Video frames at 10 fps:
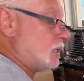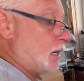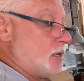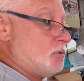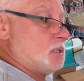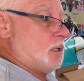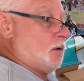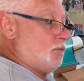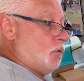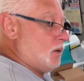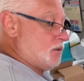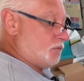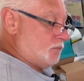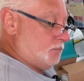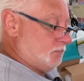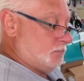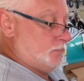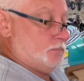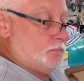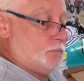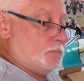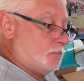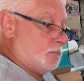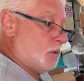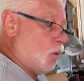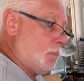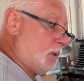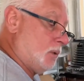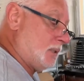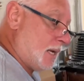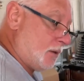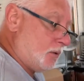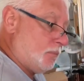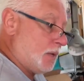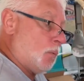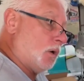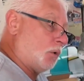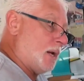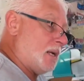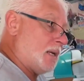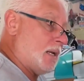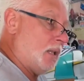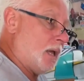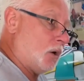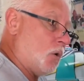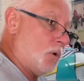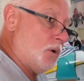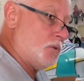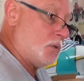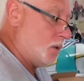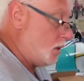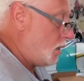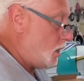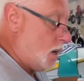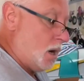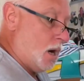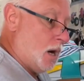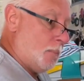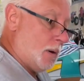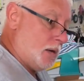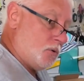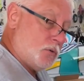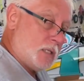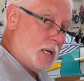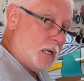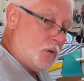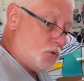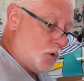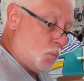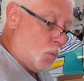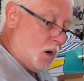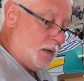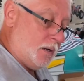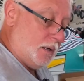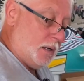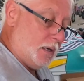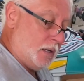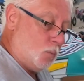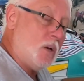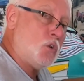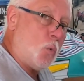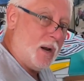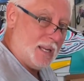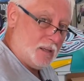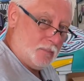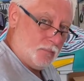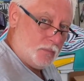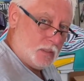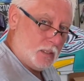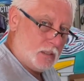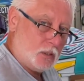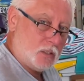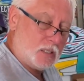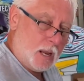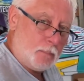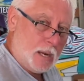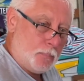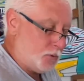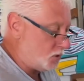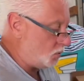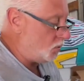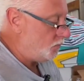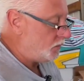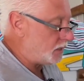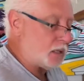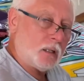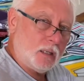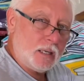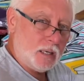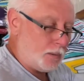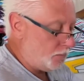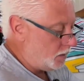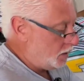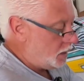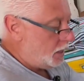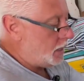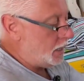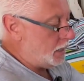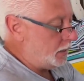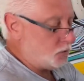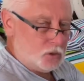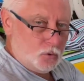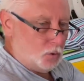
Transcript: a little 4-inch orbital sander. They work great. You can get in a lot of corners. I use usually 120 is a good sandpaper to get it cleaned up. And I'll just do a